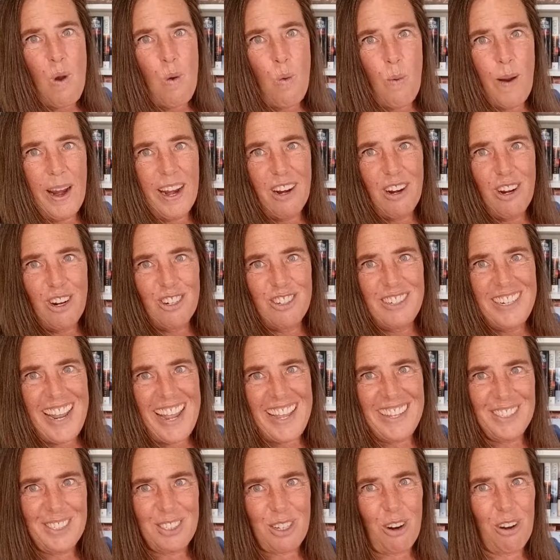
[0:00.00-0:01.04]
where her
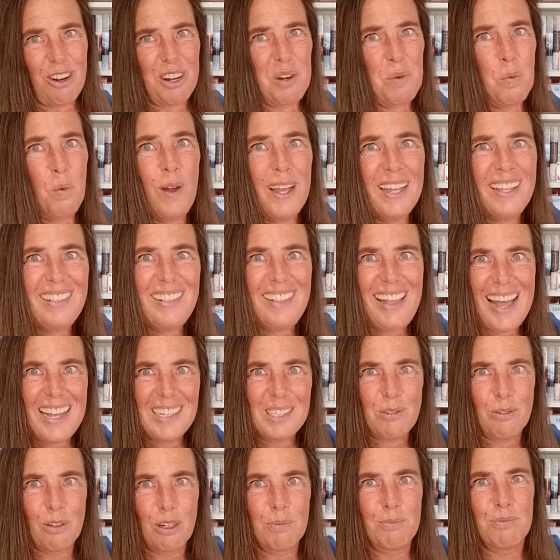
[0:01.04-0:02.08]
day started, what
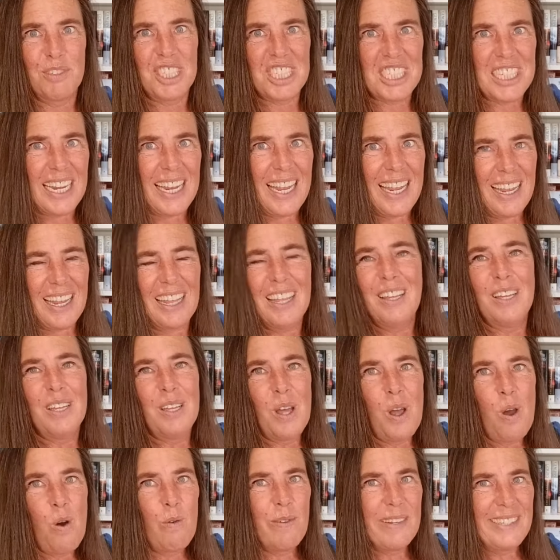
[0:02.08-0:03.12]
classroom she
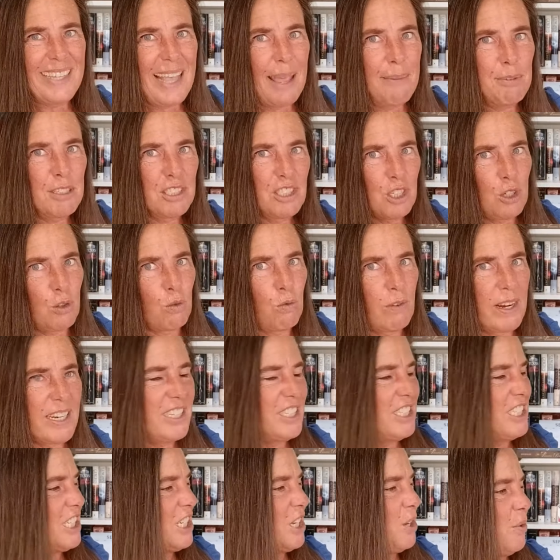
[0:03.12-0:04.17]
was able to
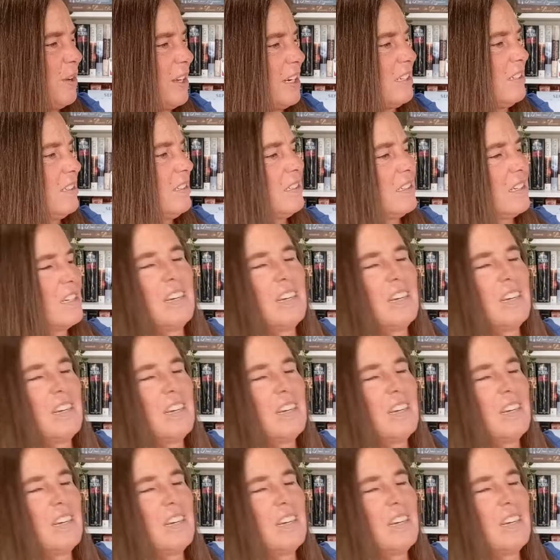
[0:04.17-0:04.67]
run to and